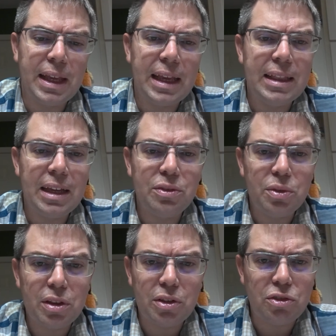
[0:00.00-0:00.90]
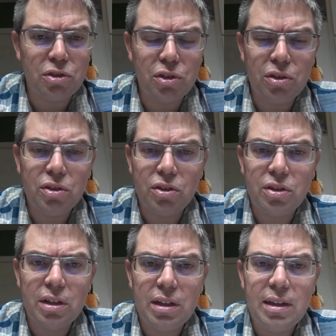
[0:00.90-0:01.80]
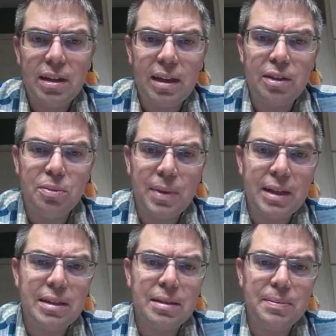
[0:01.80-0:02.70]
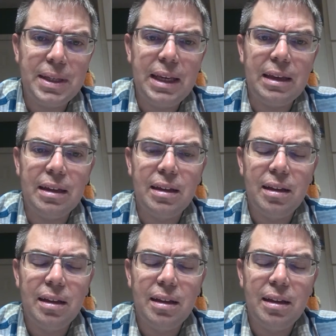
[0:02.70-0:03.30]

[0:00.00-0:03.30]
and that's what the church is meant to be.